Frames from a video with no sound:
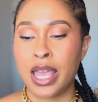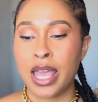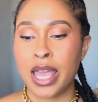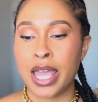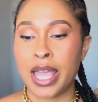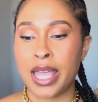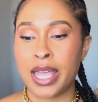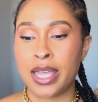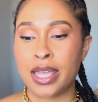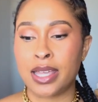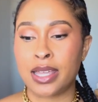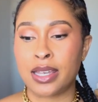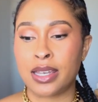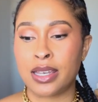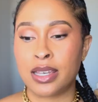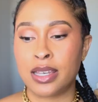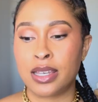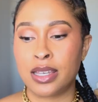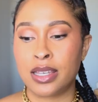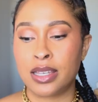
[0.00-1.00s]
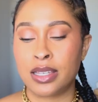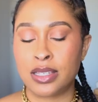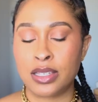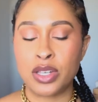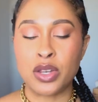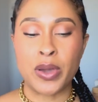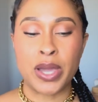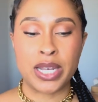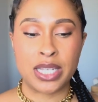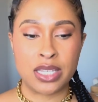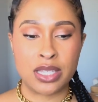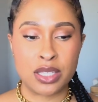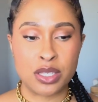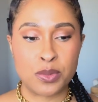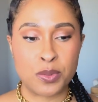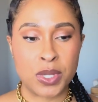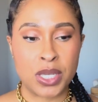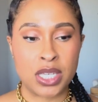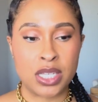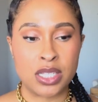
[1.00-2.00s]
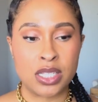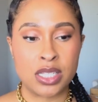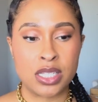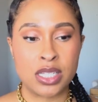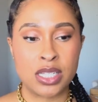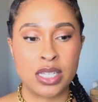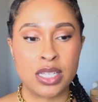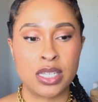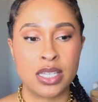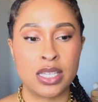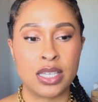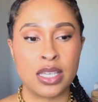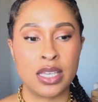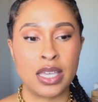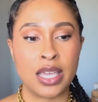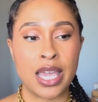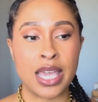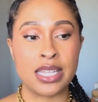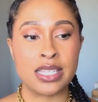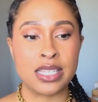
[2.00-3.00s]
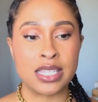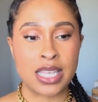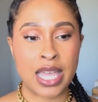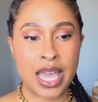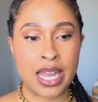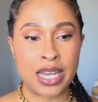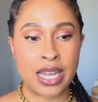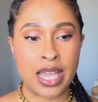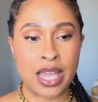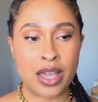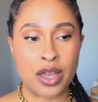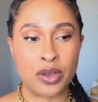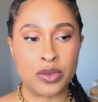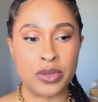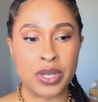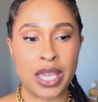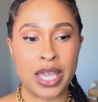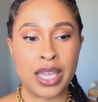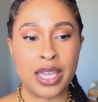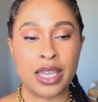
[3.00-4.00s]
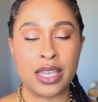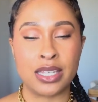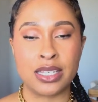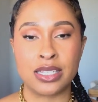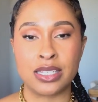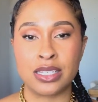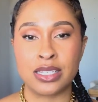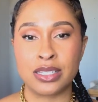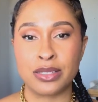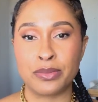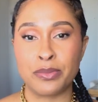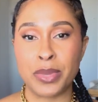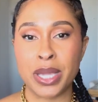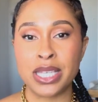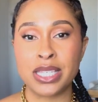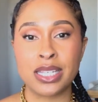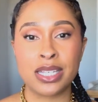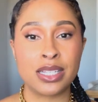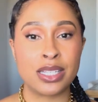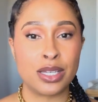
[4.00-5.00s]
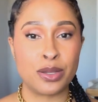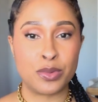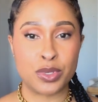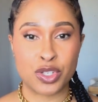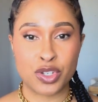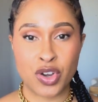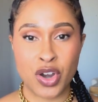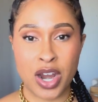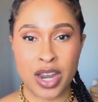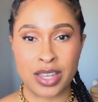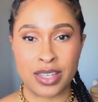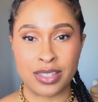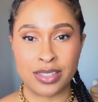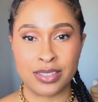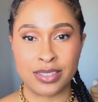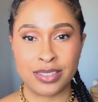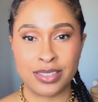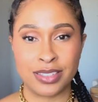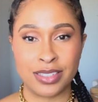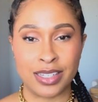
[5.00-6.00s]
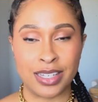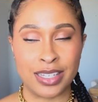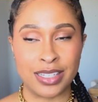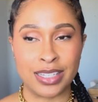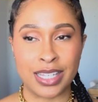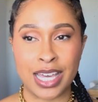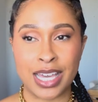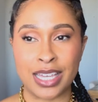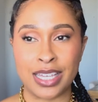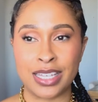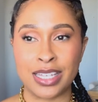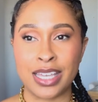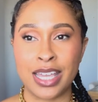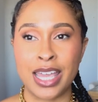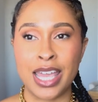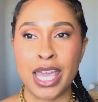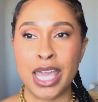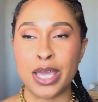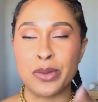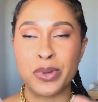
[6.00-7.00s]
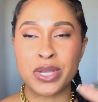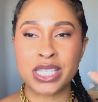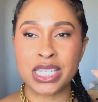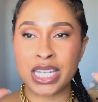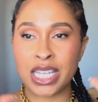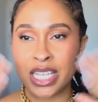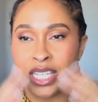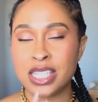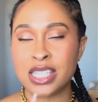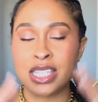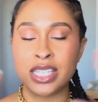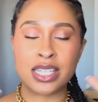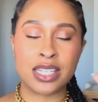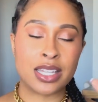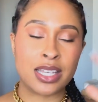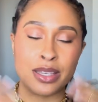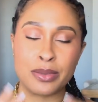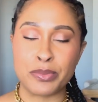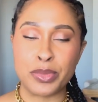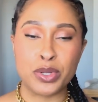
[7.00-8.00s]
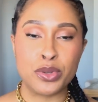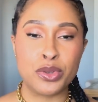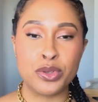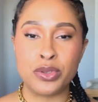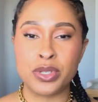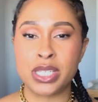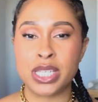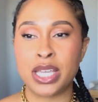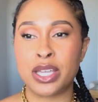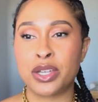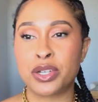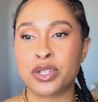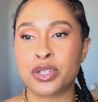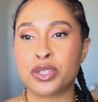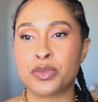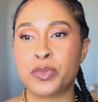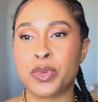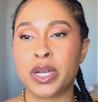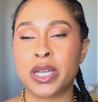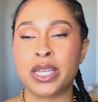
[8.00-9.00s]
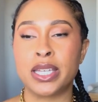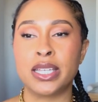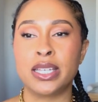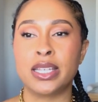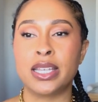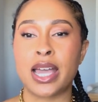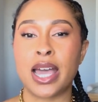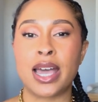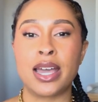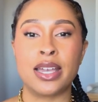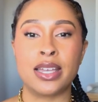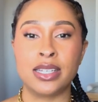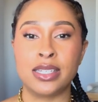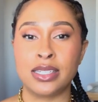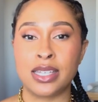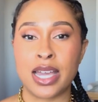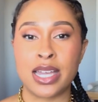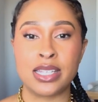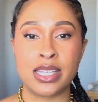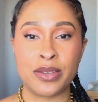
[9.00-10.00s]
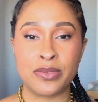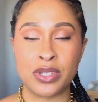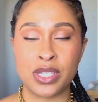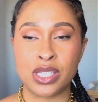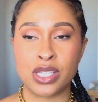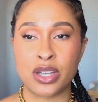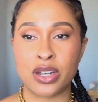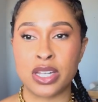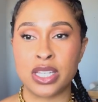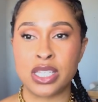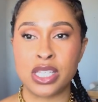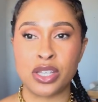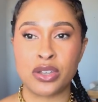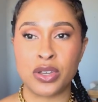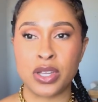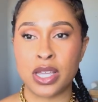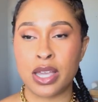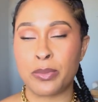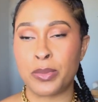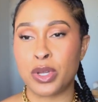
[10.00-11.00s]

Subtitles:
And, I did the speech and sat down and basically was crying. Like, it wasn't instant, like boohoo tears, but I definitely started tearing up